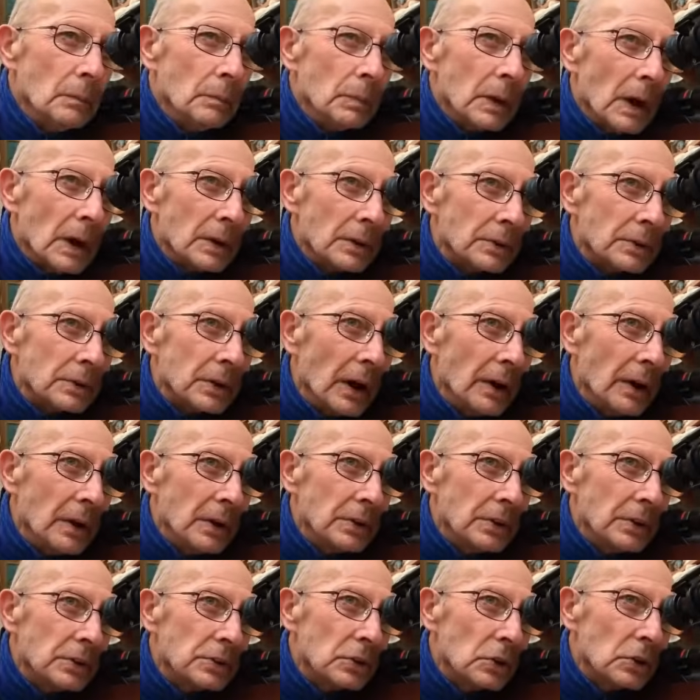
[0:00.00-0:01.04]
As I say,
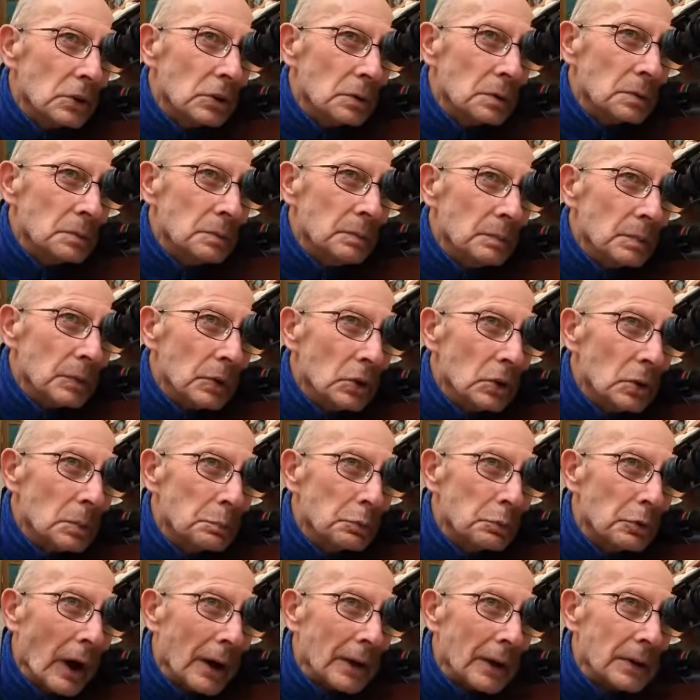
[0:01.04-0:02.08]
this is good
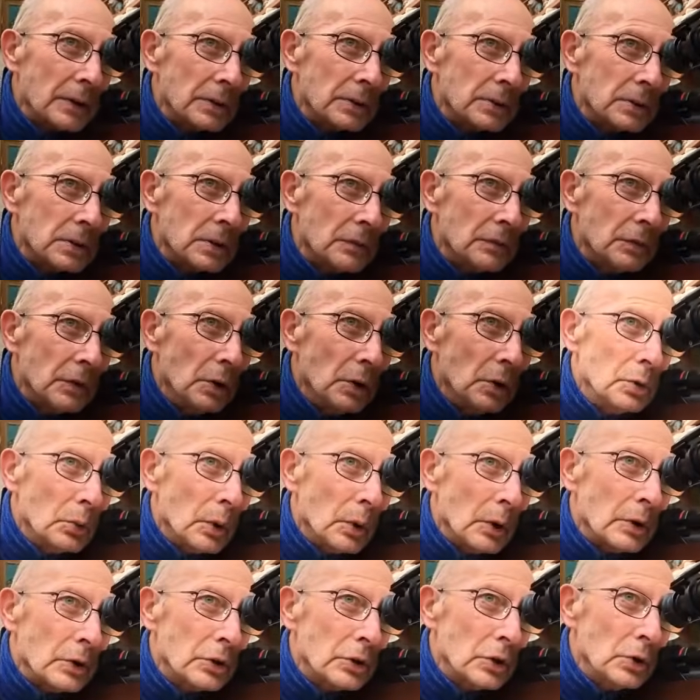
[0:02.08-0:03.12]
practice if you
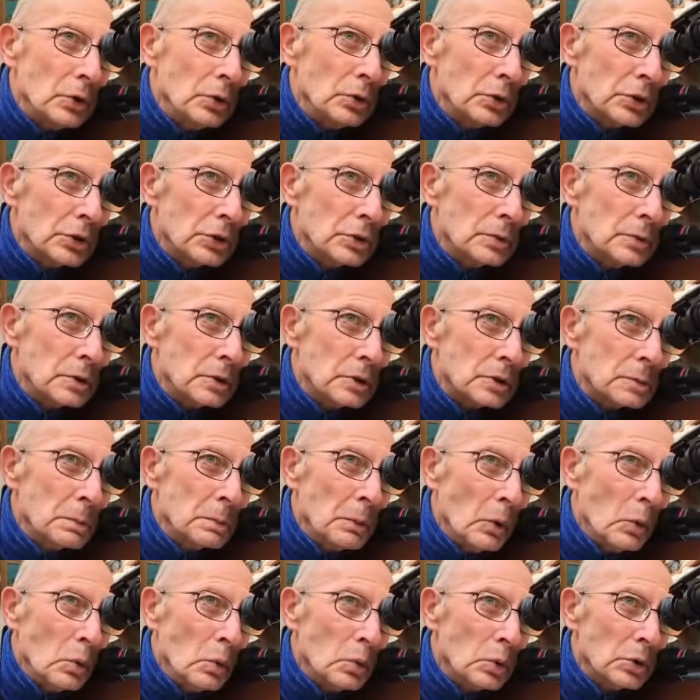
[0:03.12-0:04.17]
want to do
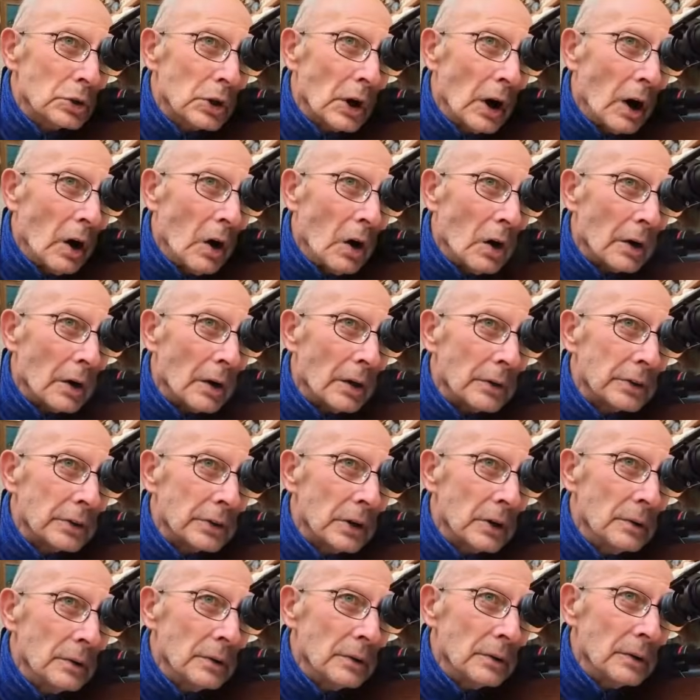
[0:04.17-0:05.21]
small targets,
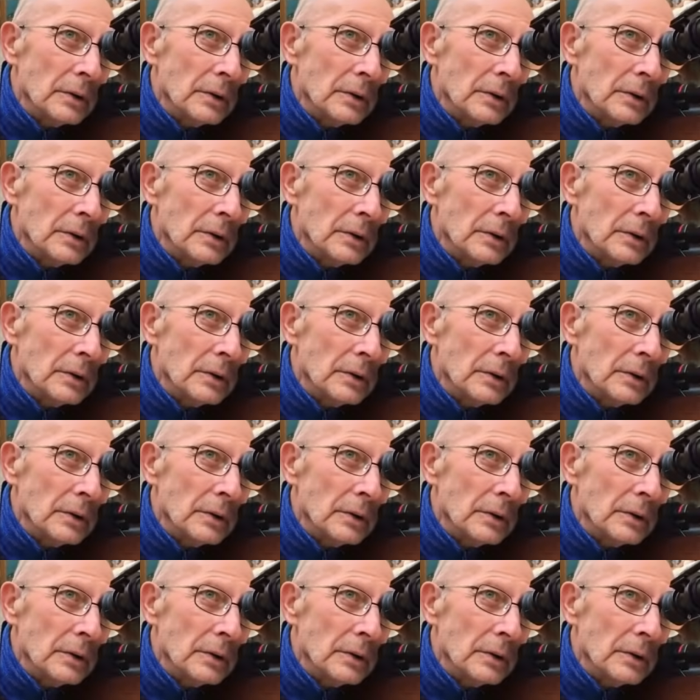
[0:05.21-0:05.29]
yeah.